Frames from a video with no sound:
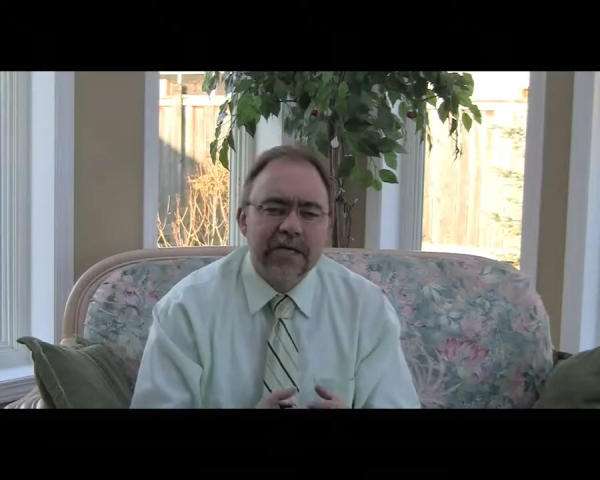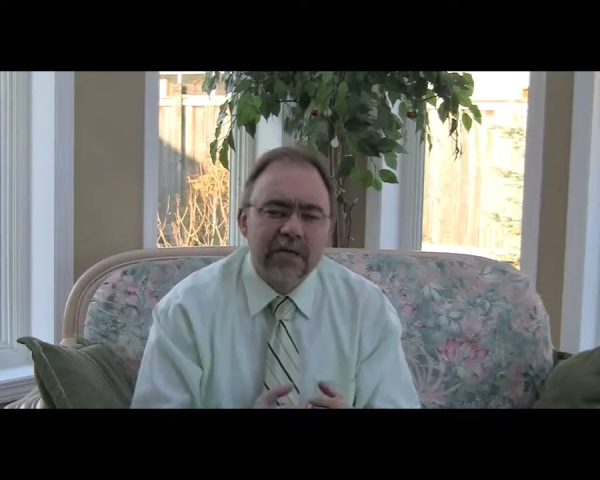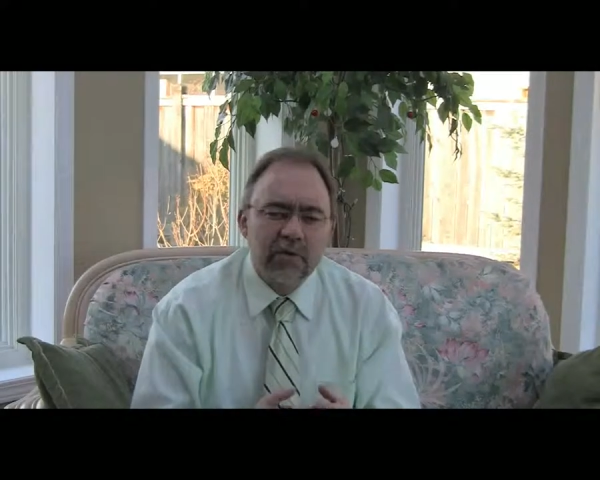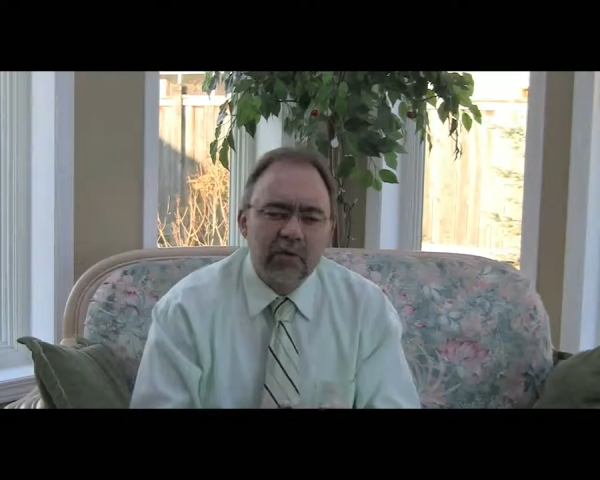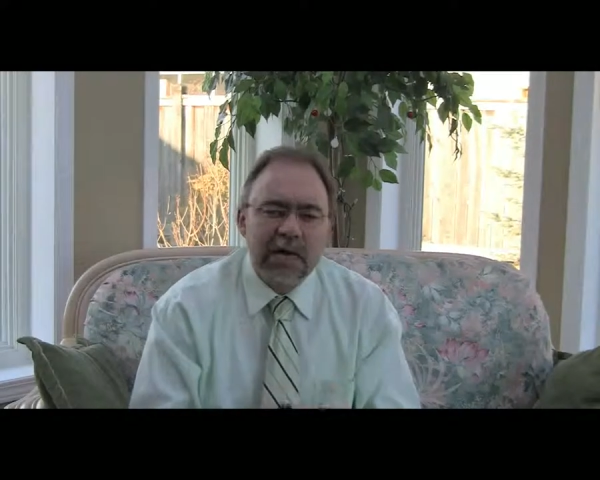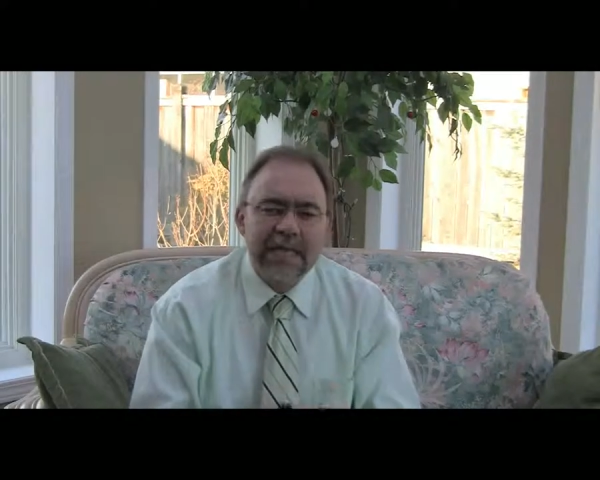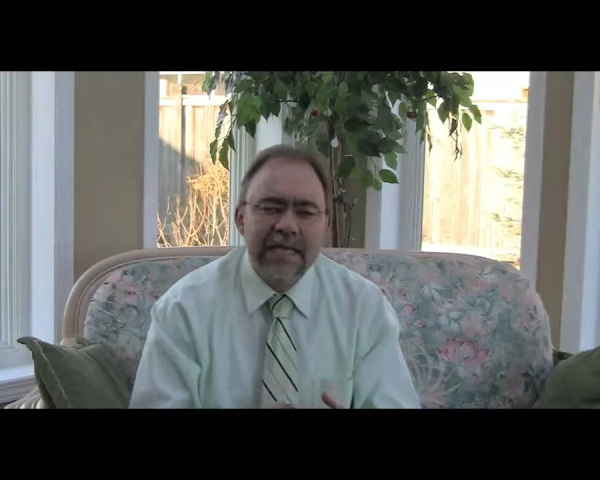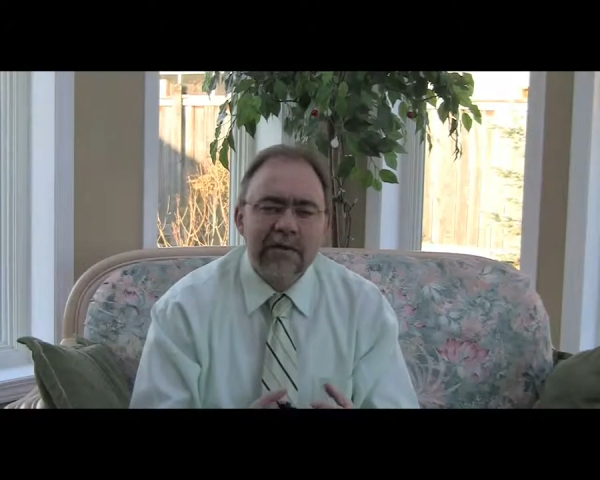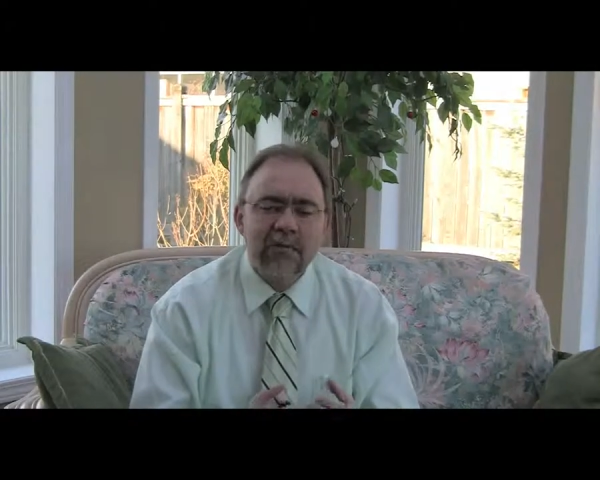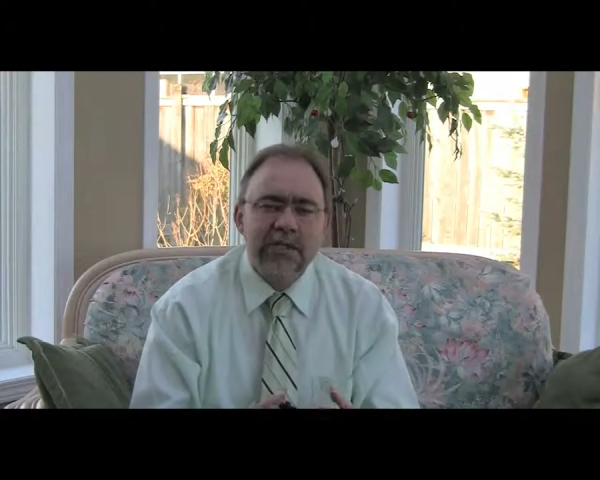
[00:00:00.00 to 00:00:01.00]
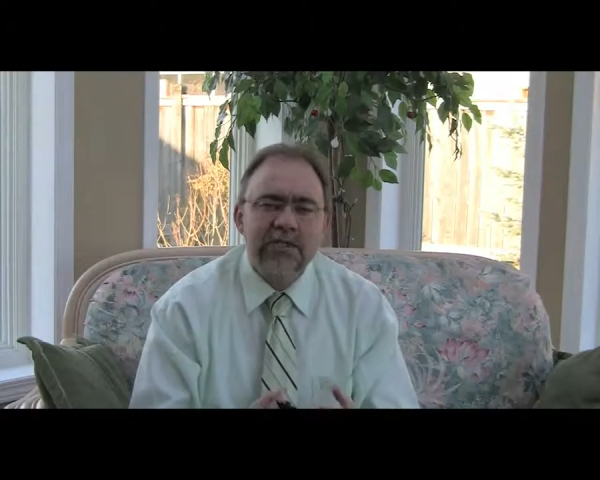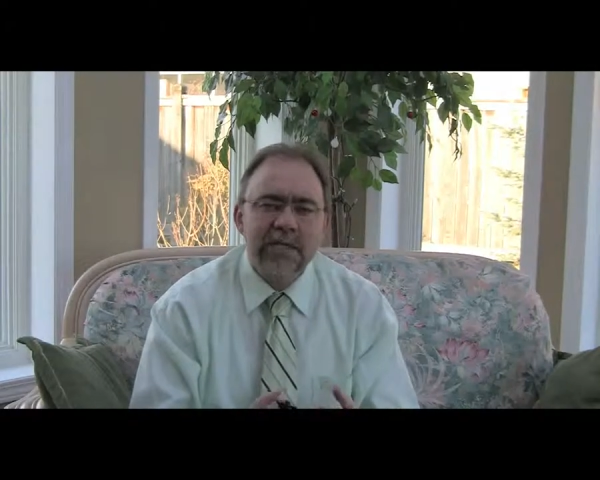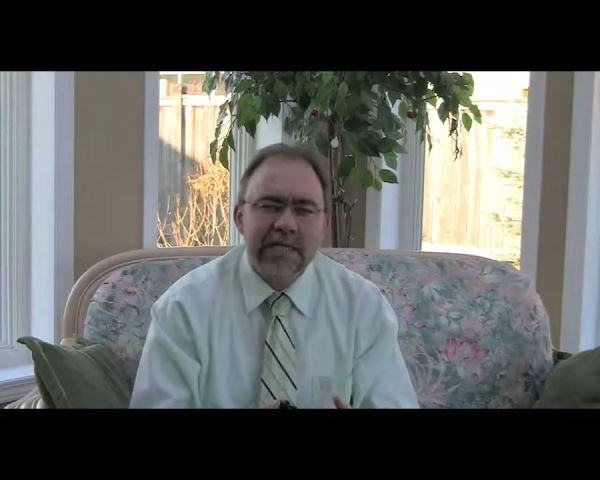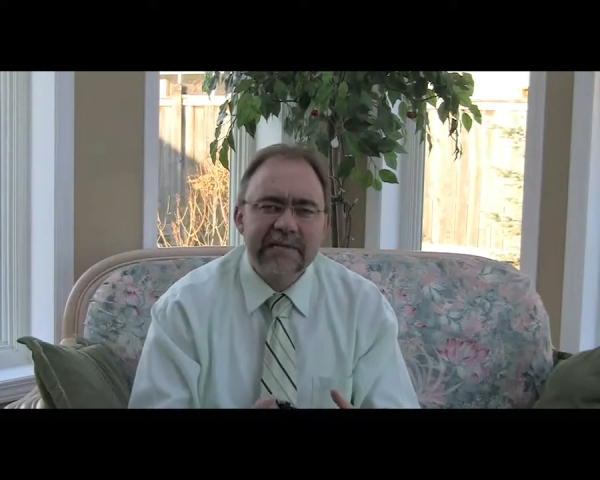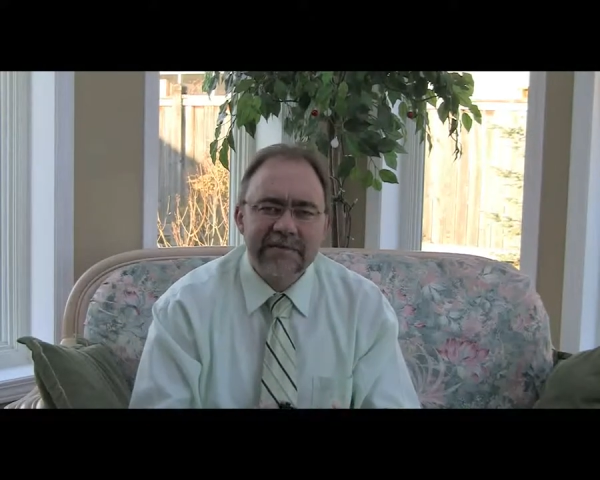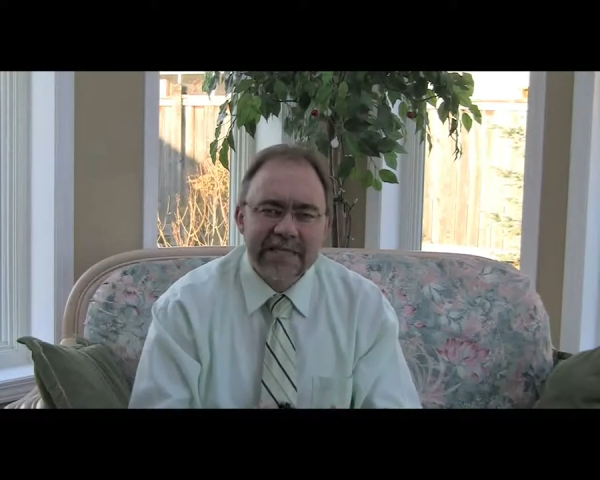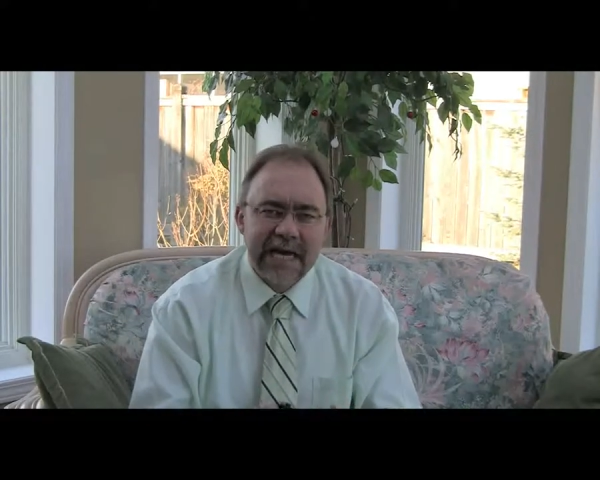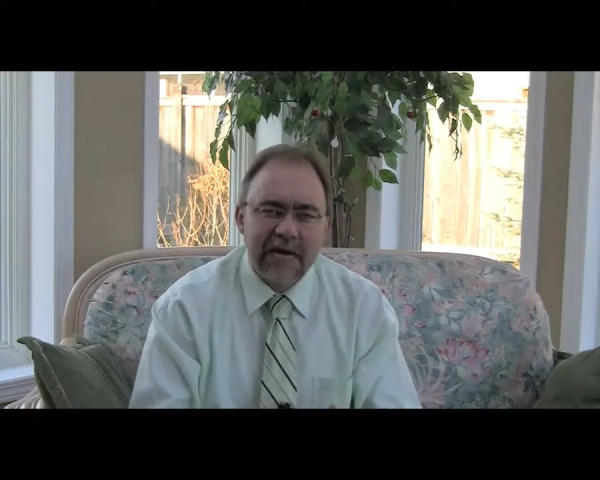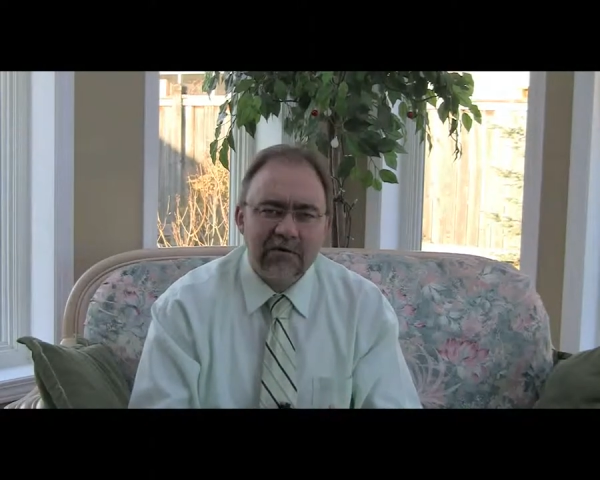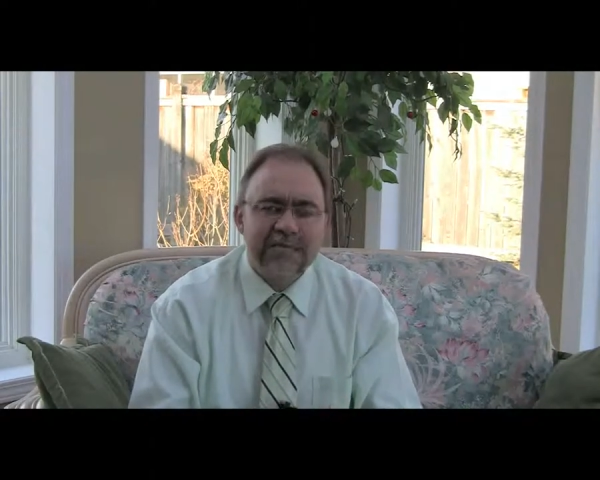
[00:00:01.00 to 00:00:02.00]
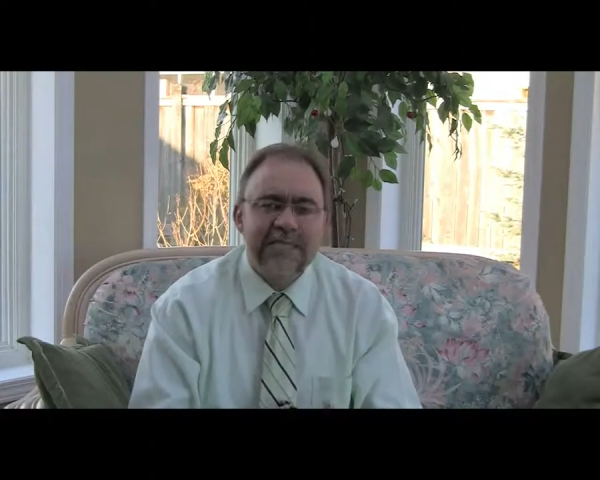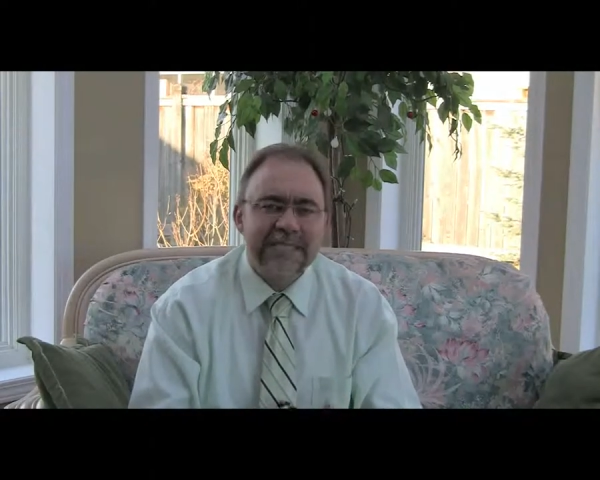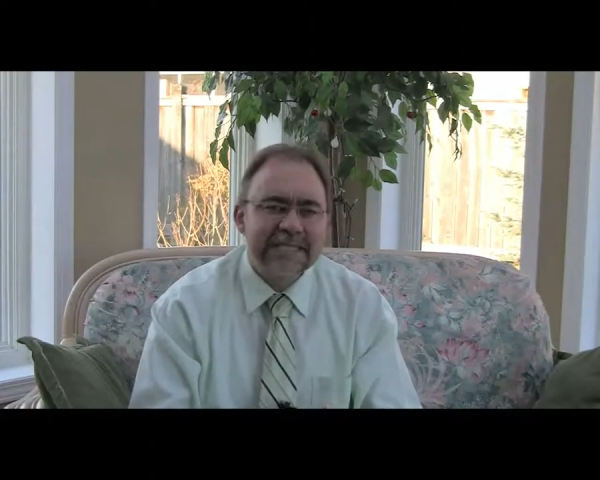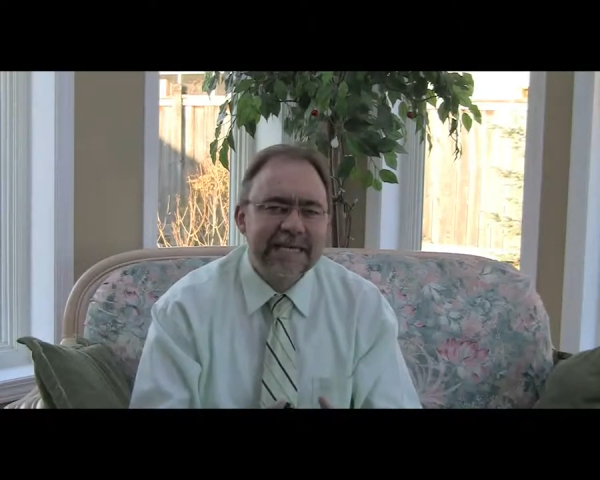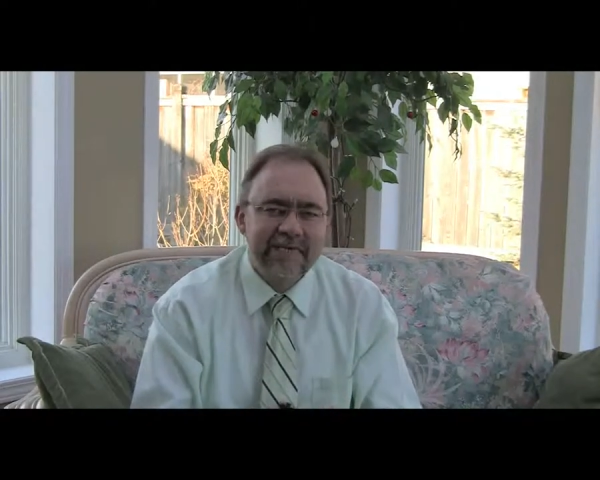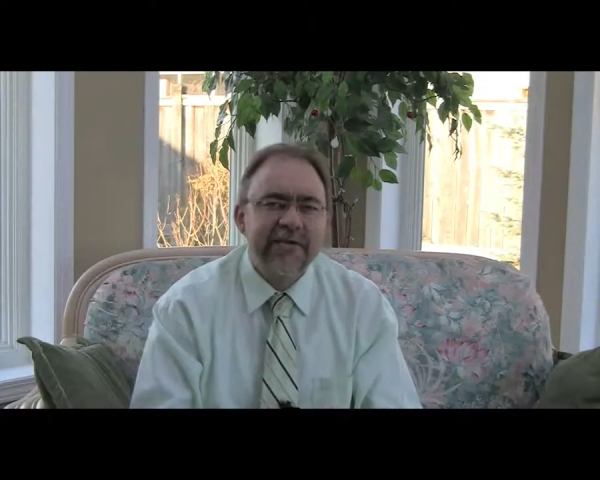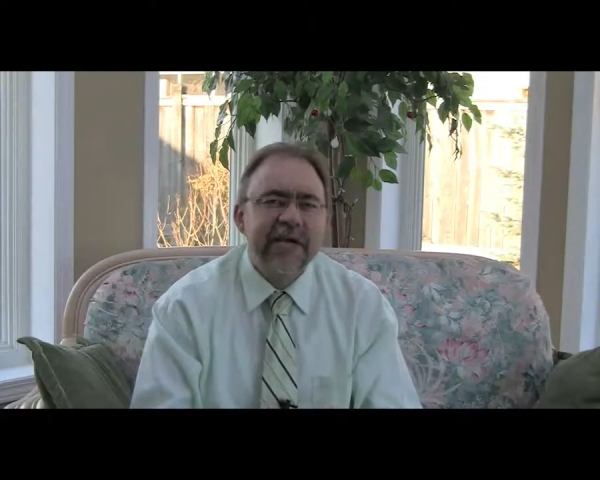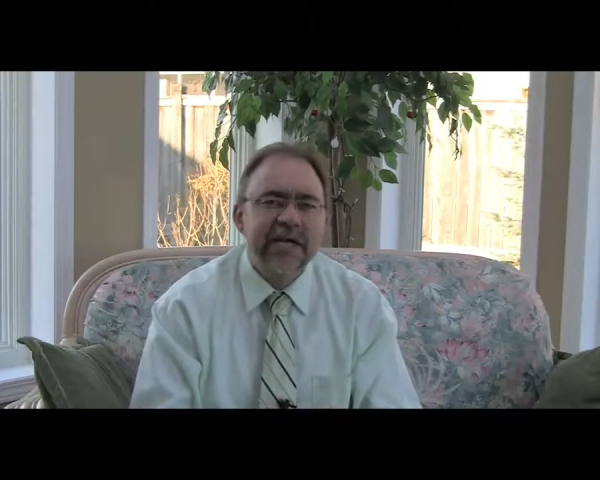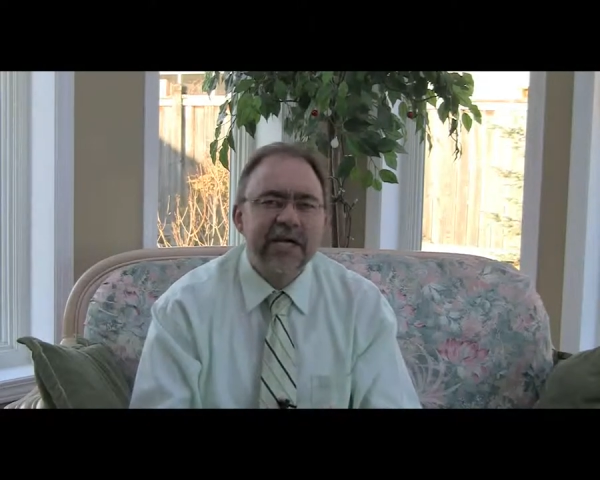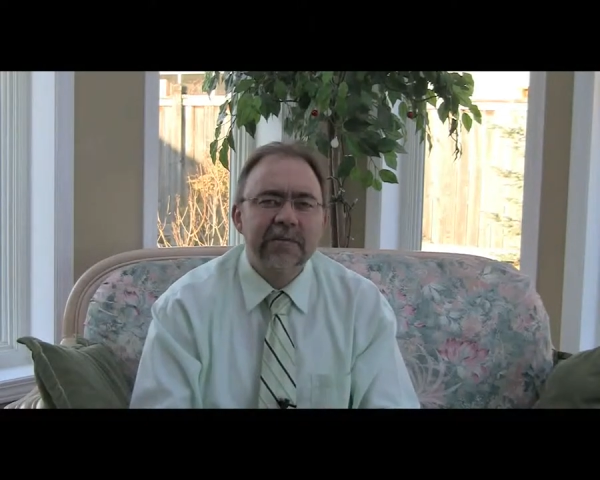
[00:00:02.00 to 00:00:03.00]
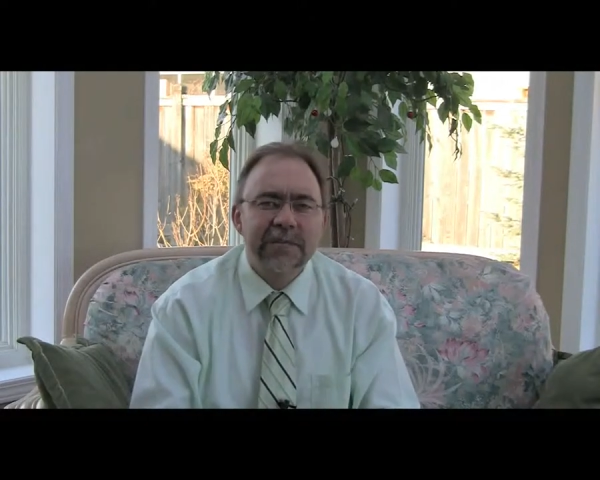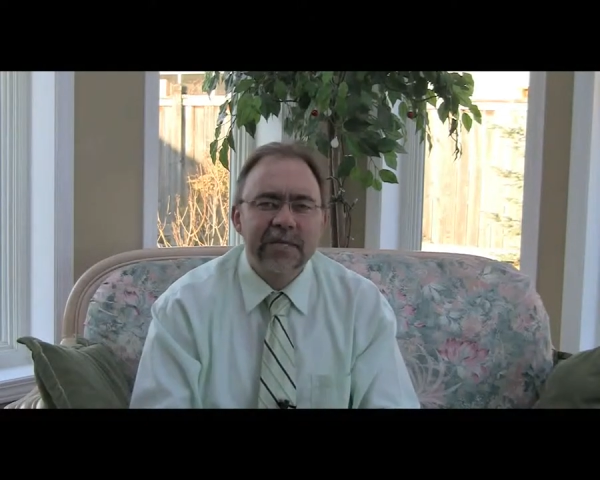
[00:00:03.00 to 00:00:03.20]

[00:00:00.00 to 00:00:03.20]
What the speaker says: the one that wants to live in the house is definitely going to be